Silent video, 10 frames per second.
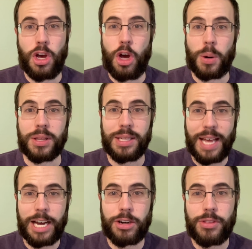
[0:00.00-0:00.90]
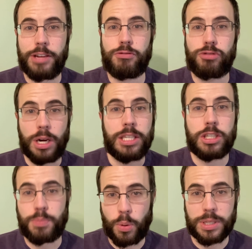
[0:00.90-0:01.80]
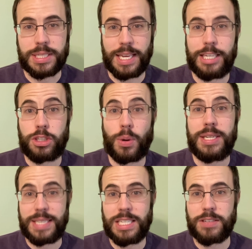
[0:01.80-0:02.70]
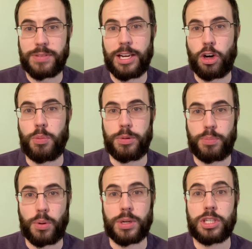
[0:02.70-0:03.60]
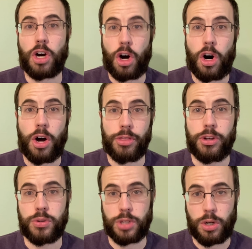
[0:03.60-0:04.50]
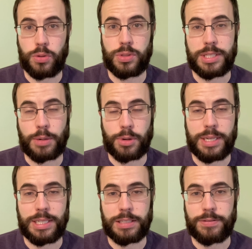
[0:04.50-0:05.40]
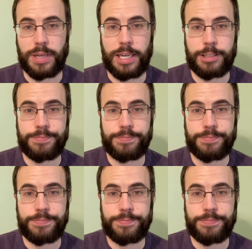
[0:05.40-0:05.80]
while the latter then runs a port scan to identify open ports on those hosts that were identified.